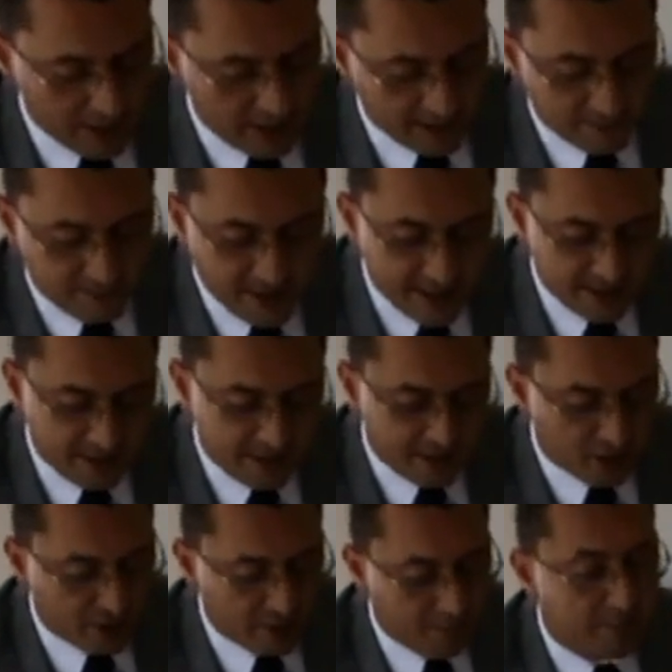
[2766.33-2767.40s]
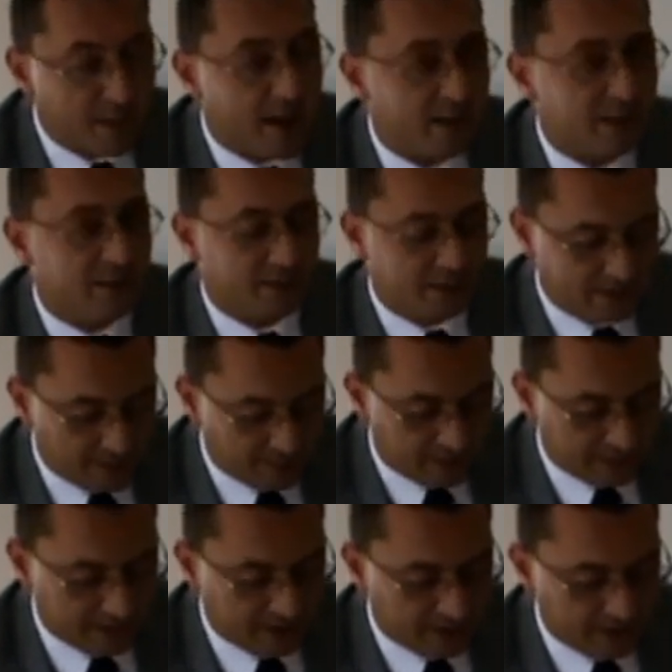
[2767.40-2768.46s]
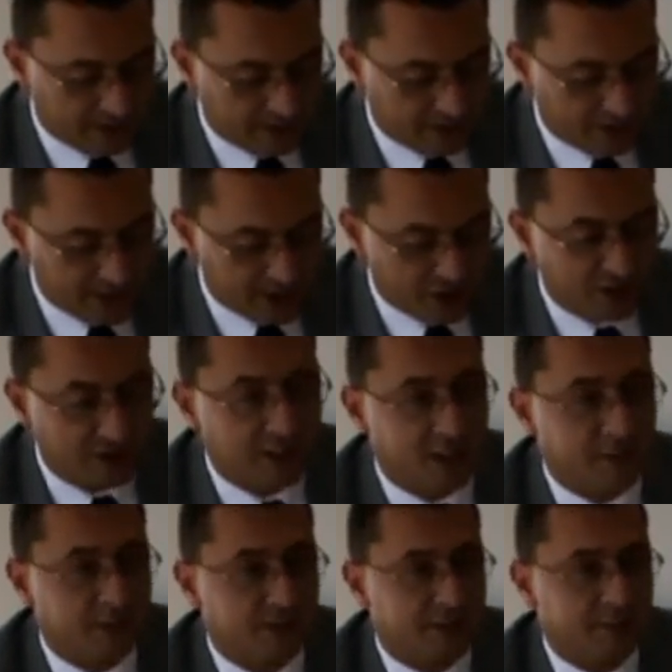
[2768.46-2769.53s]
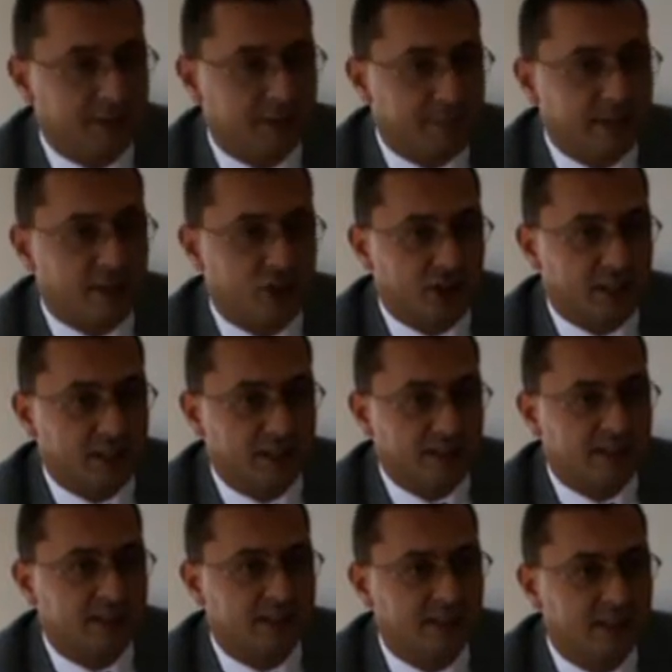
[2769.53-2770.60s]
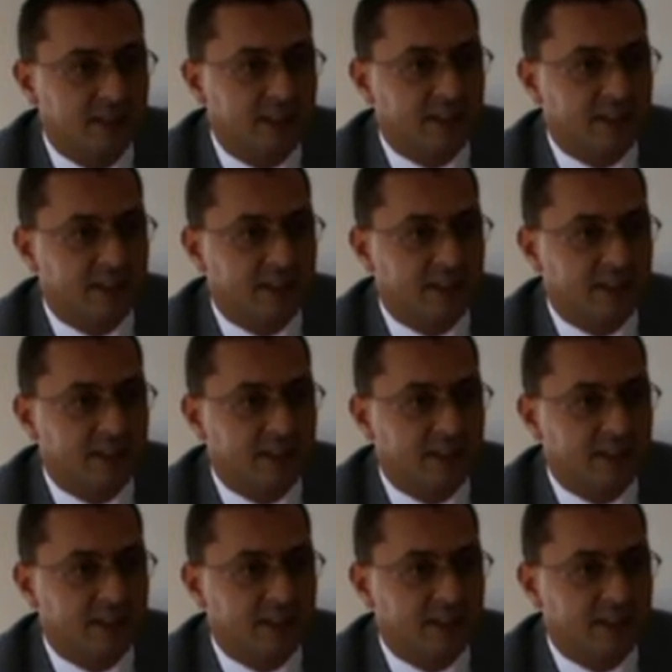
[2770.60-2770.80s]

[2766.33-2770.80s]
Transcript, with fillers: And finally, only part of the deficit uh, correction comes from expenditure cuts,